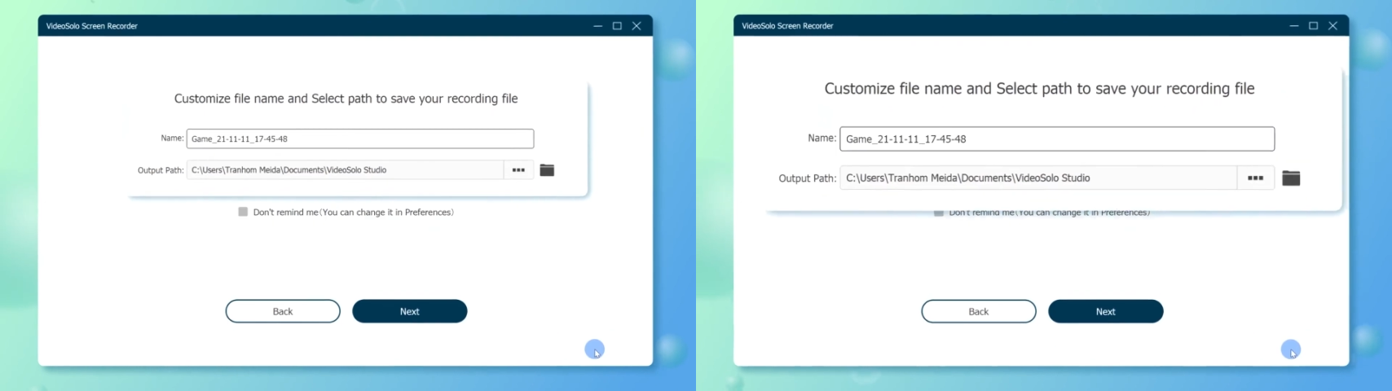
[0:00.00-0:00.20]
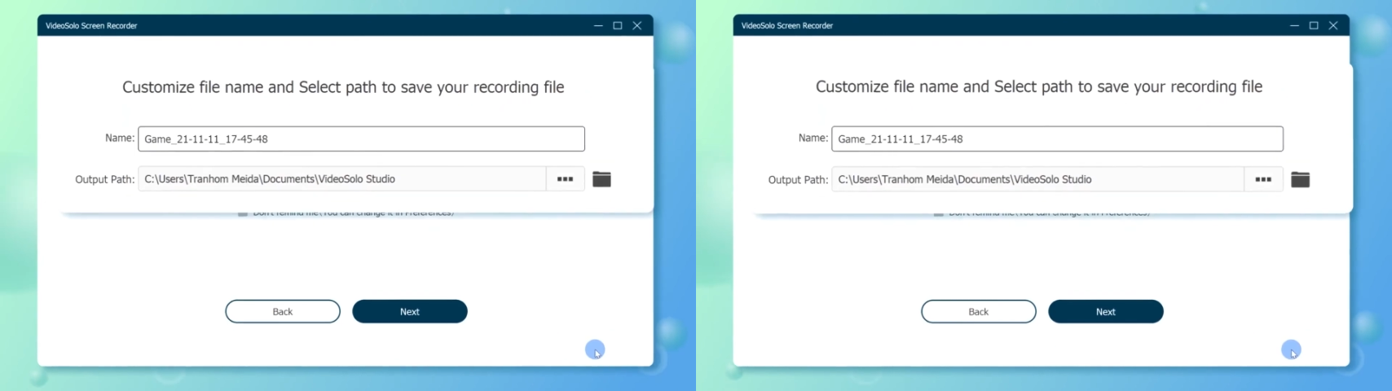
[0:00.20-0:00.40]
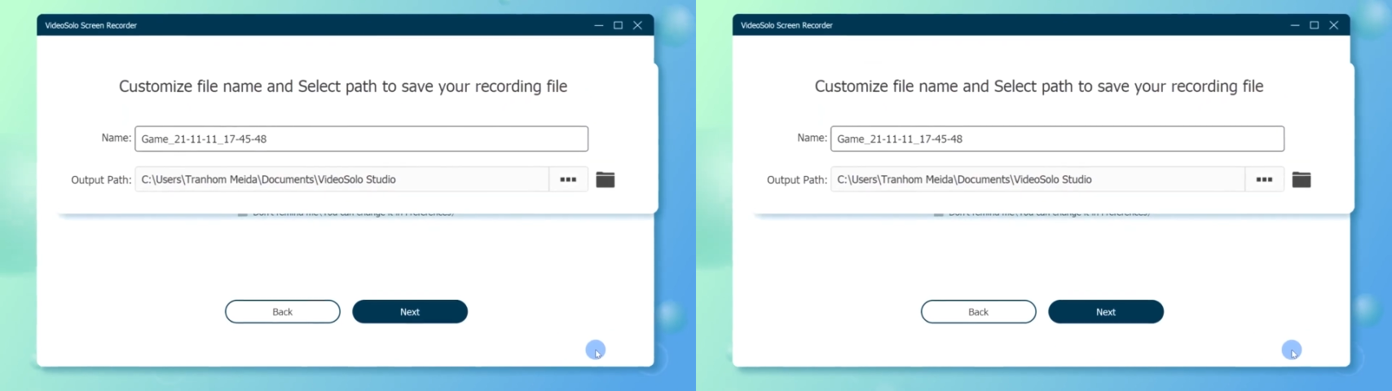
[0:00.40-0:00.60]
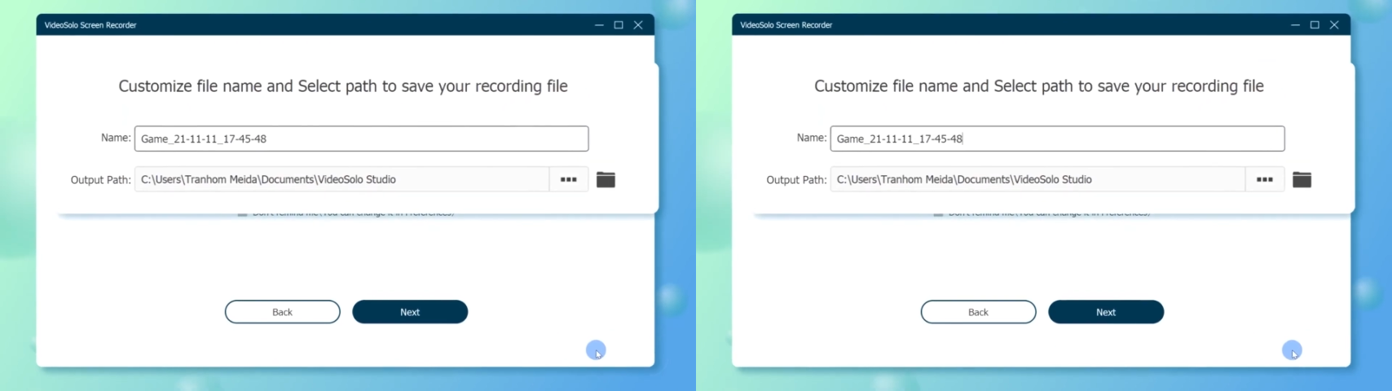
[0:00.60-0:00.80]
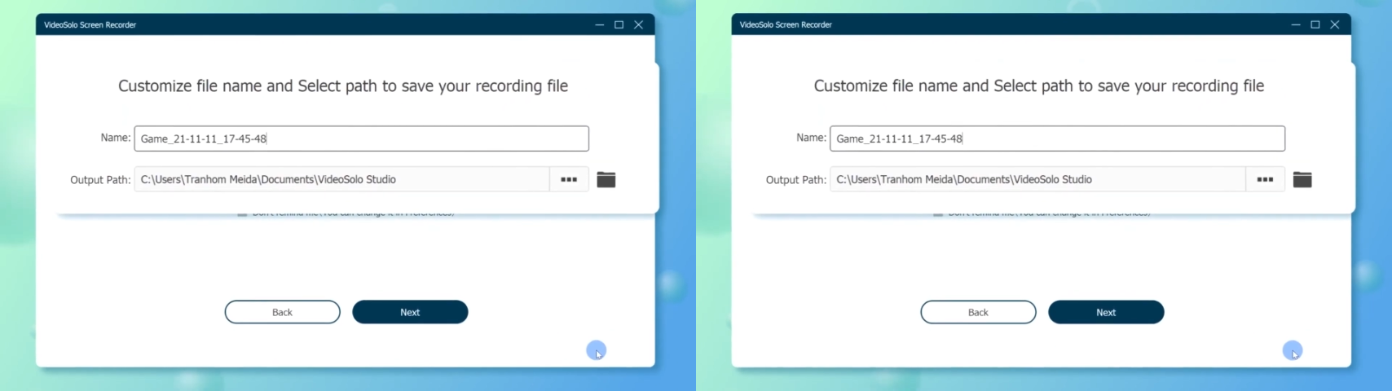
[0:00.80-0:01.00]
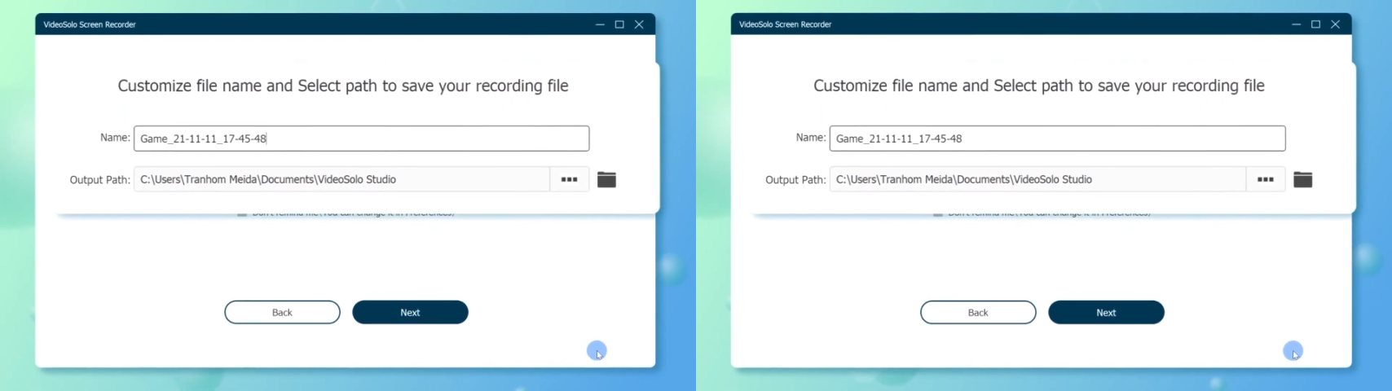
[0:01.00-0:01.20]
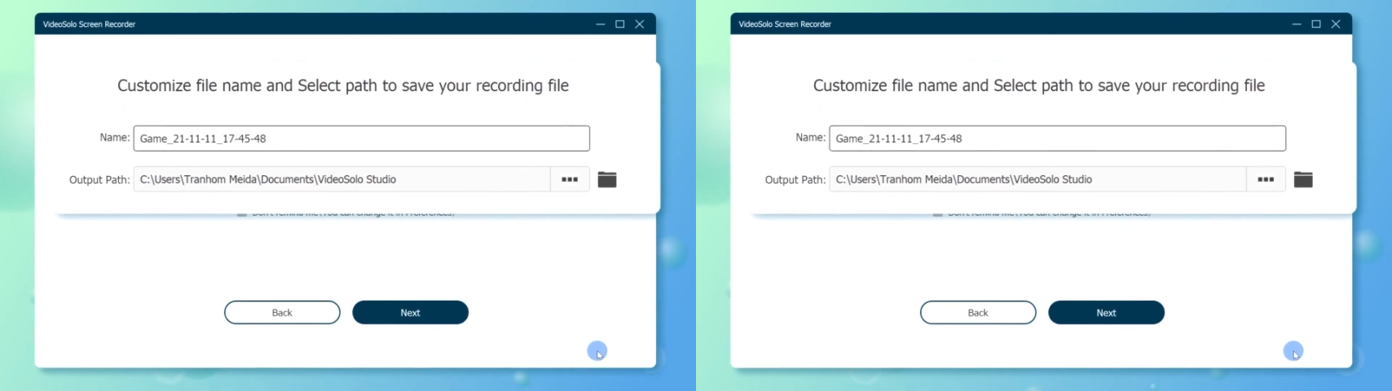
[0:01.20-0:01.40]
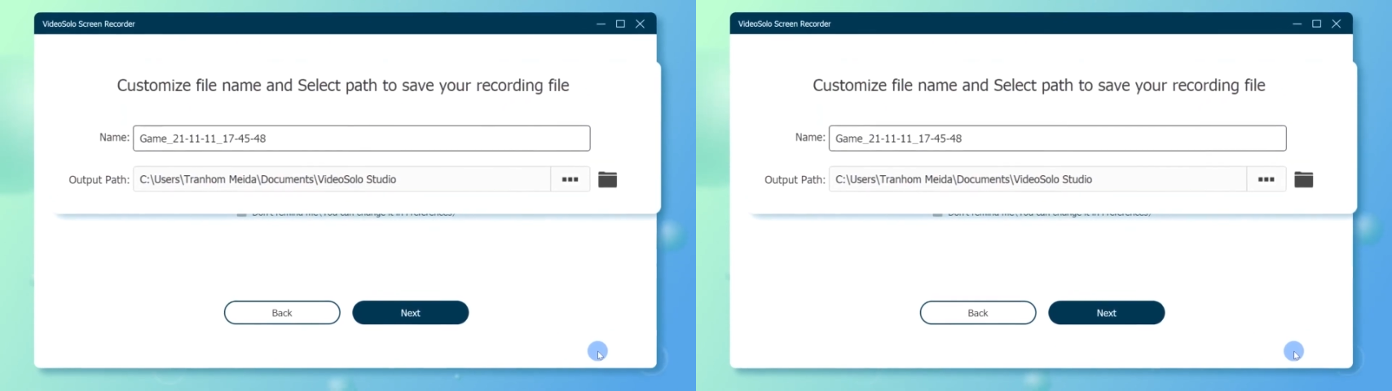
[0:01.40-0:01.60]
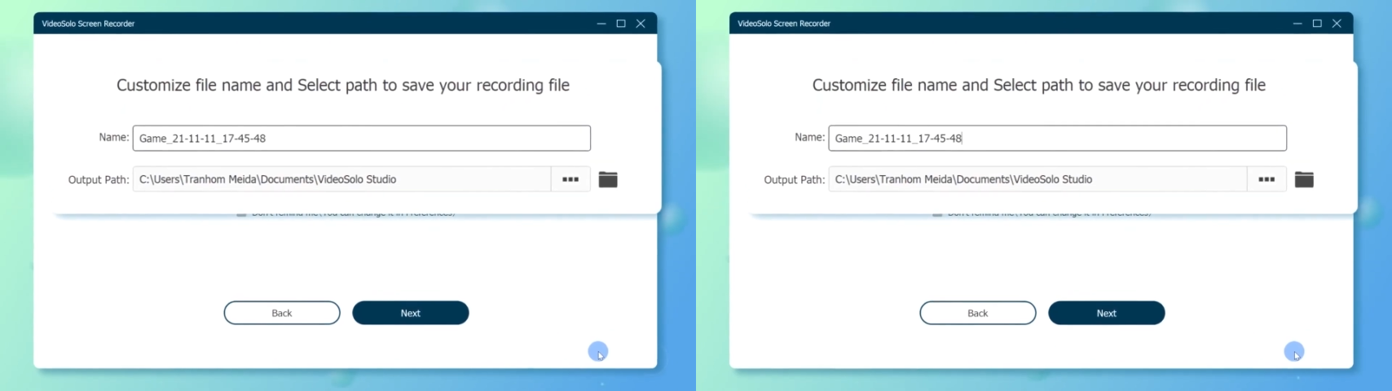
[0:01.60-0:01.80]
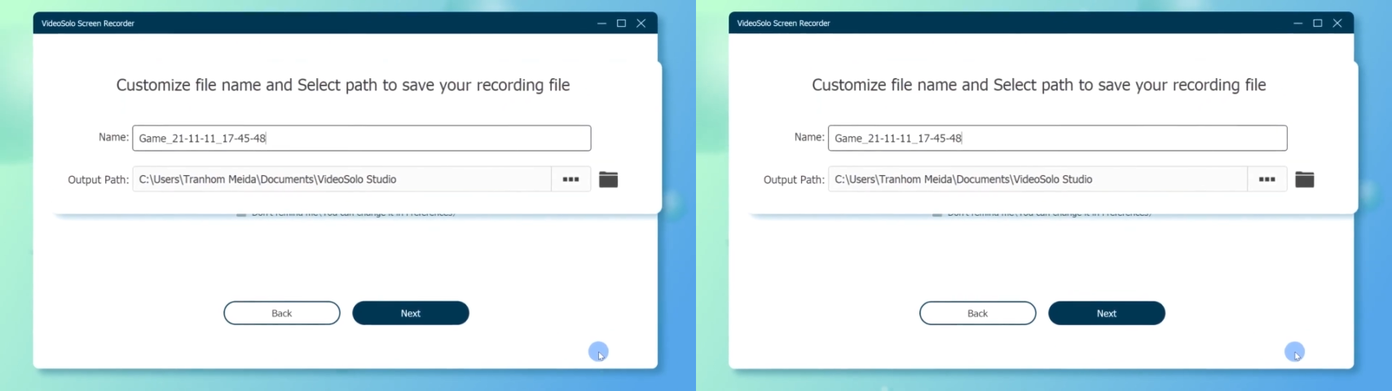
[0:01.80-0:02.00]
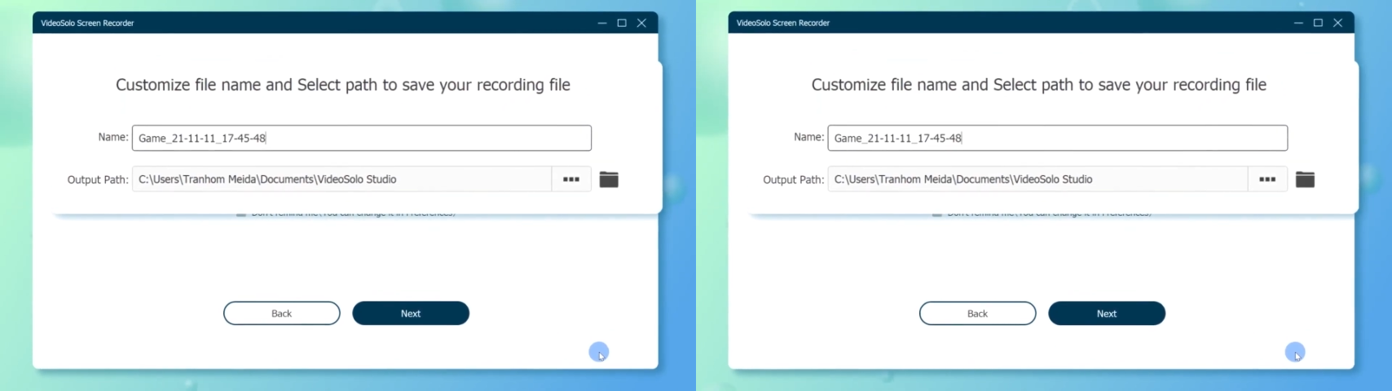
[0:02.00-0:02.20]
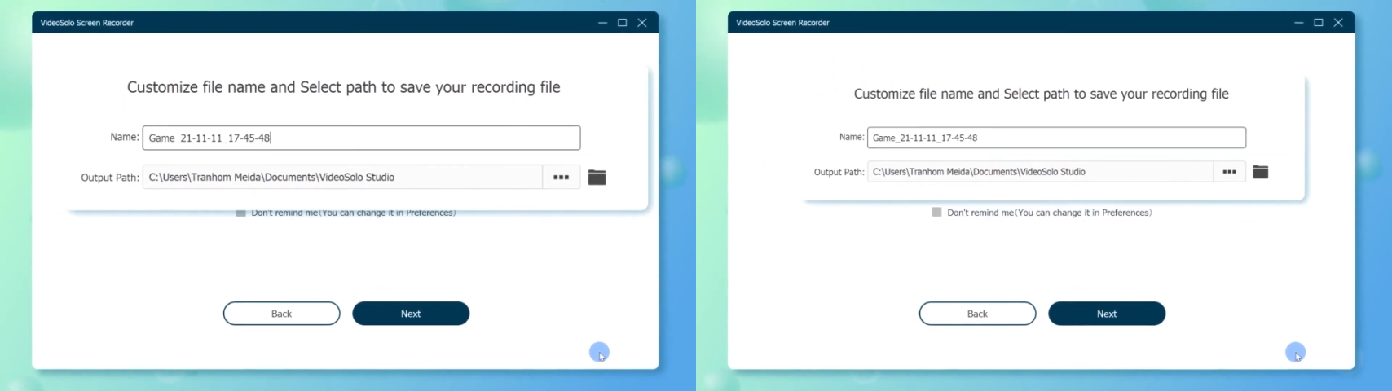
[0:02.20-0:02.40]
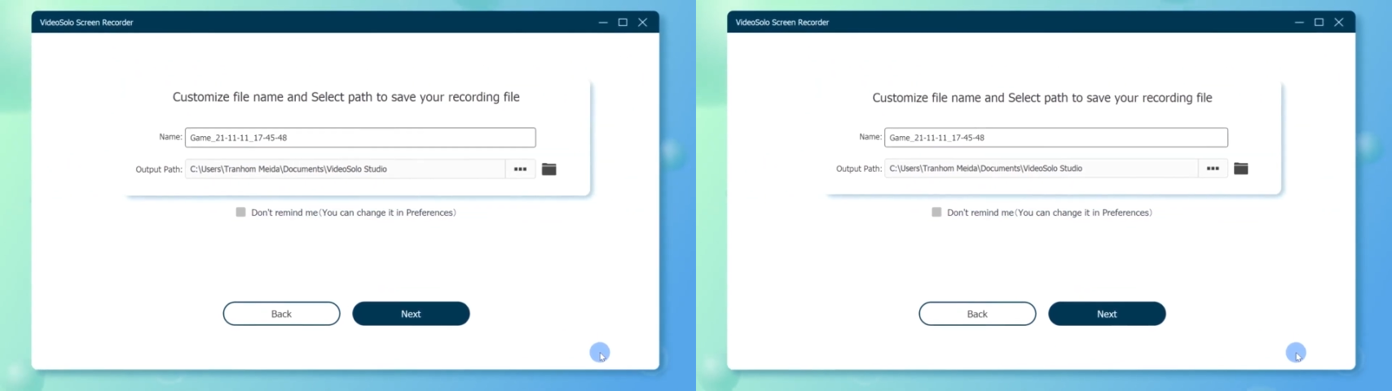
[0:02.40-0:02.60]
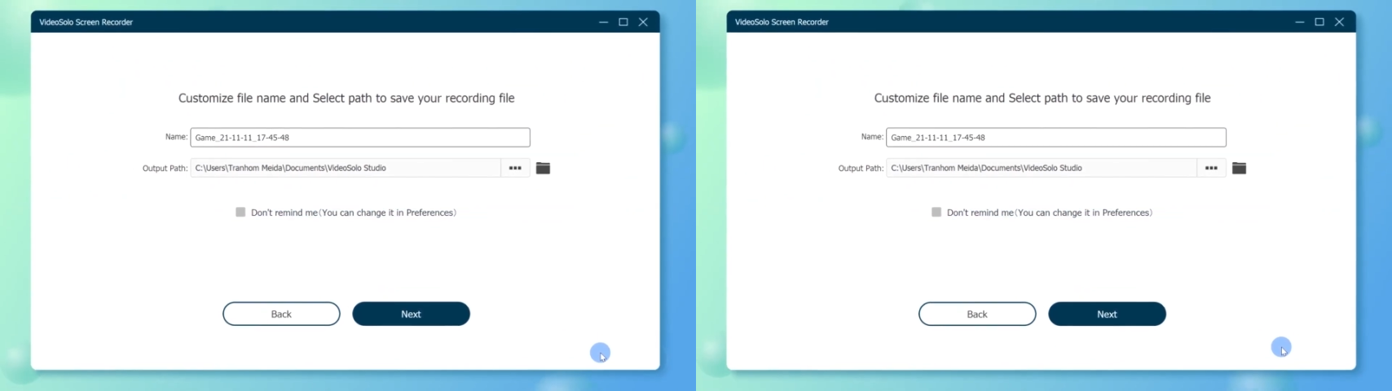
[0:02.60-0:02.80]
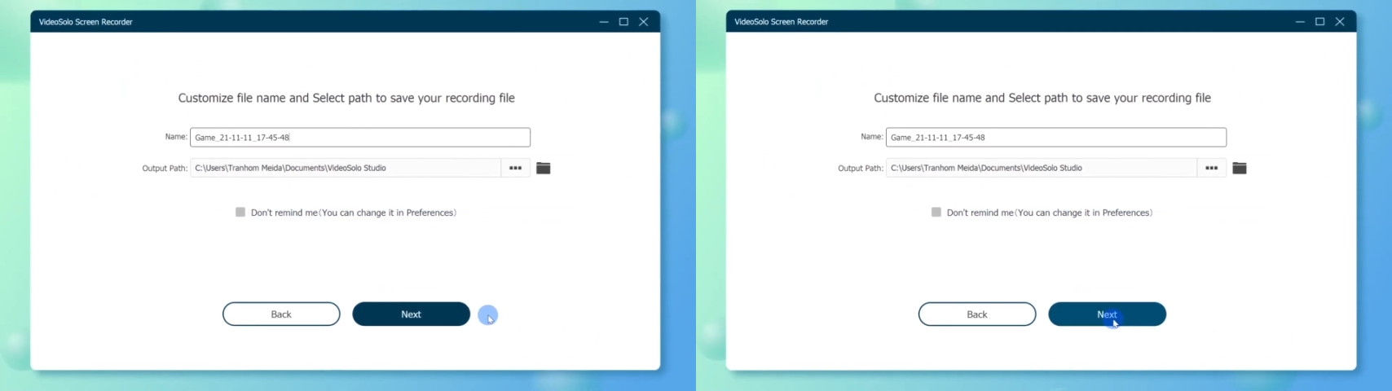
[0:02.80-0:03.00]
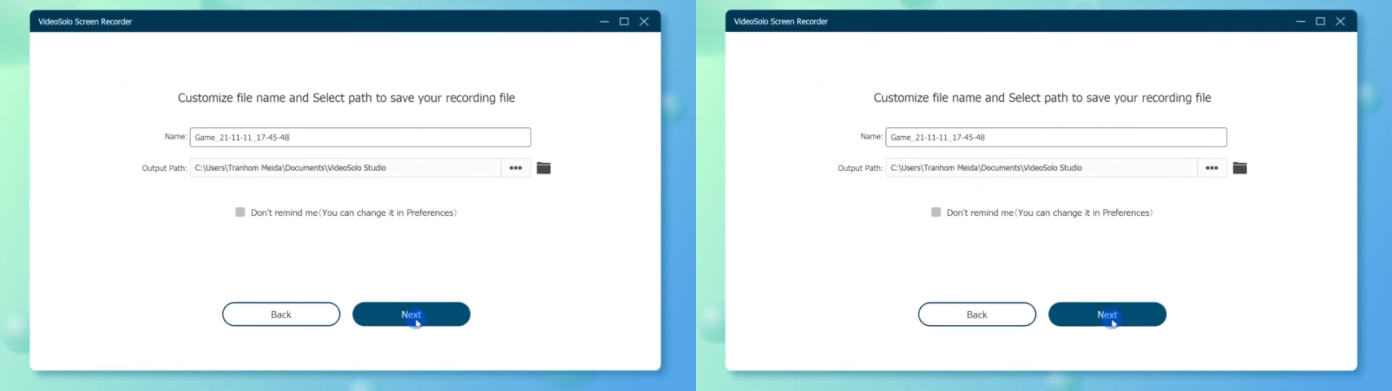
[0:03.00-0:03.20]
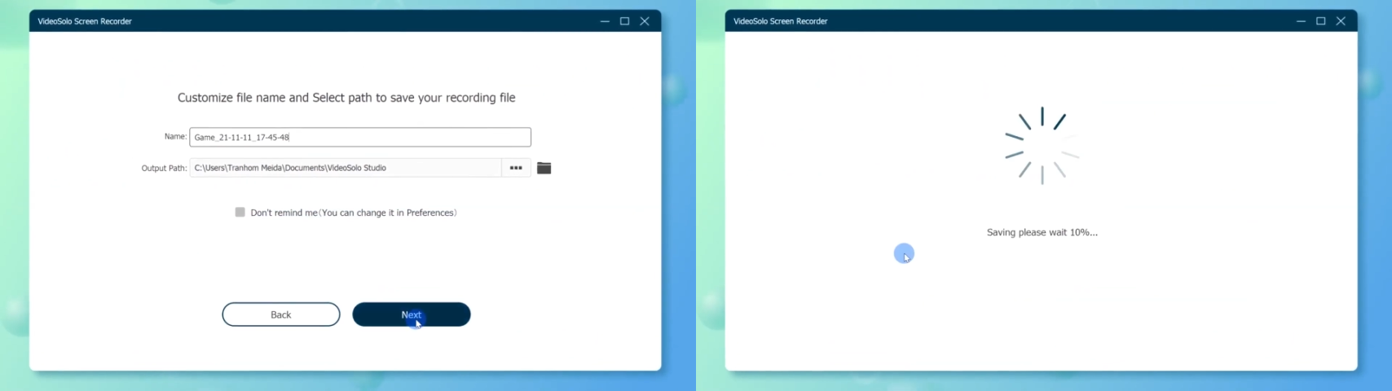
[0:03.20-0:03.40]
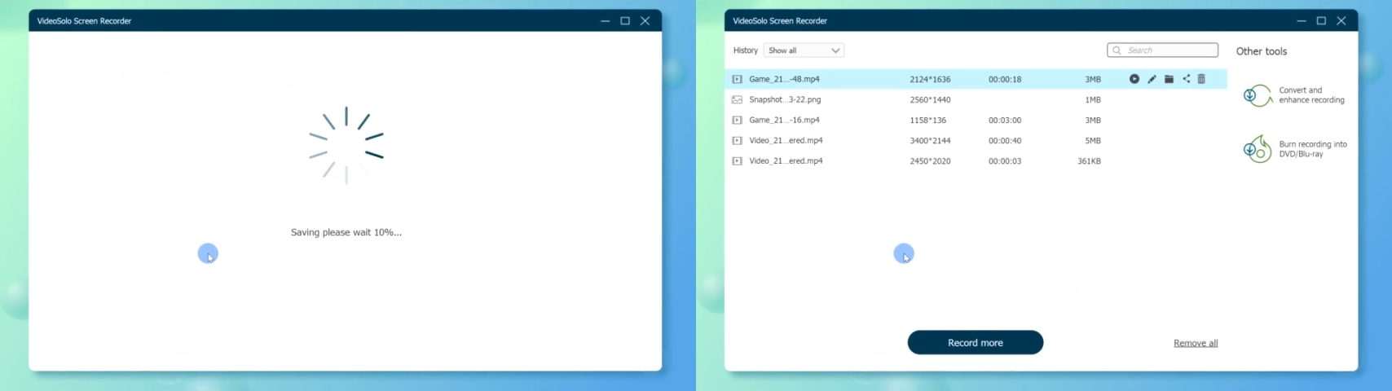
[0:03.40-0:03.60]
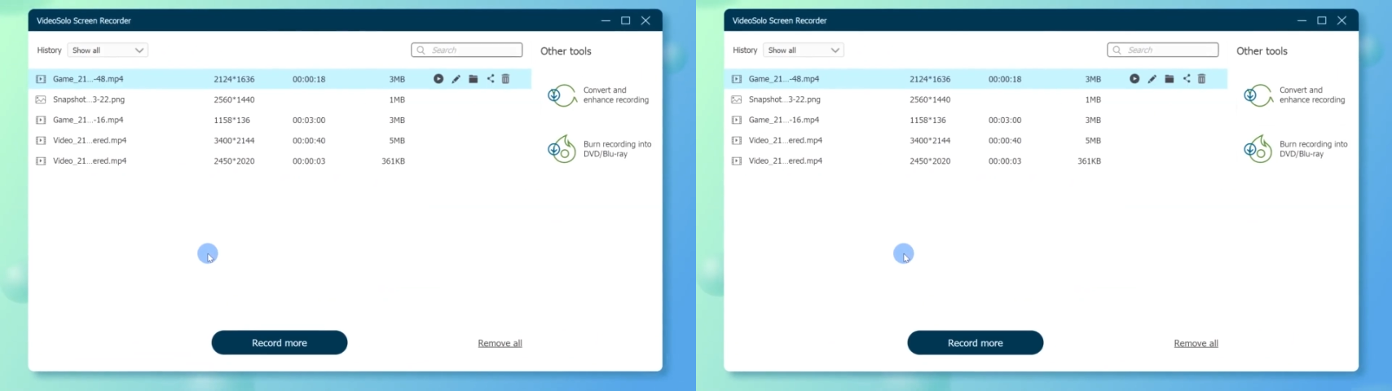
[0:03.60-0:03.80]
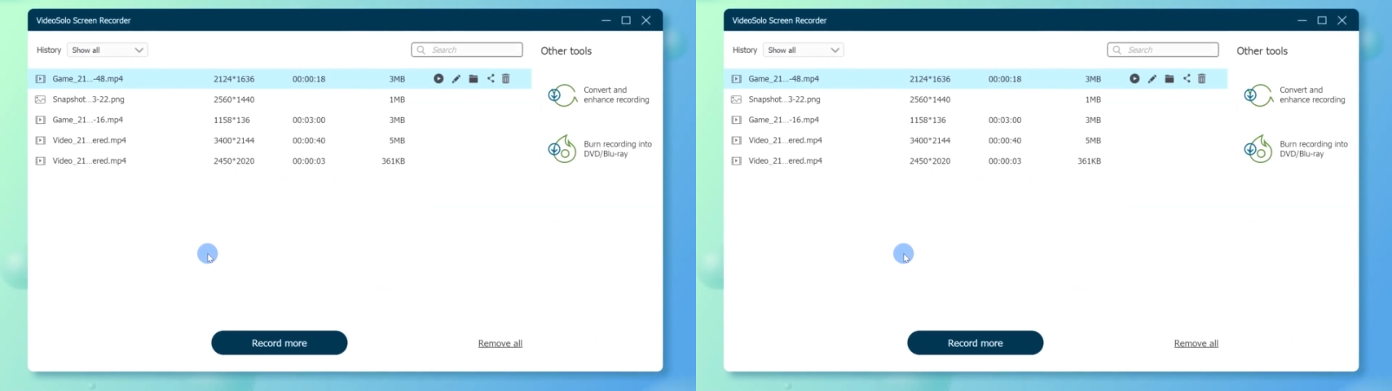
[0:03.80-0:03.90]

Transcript: Nobody's mouth can be seen.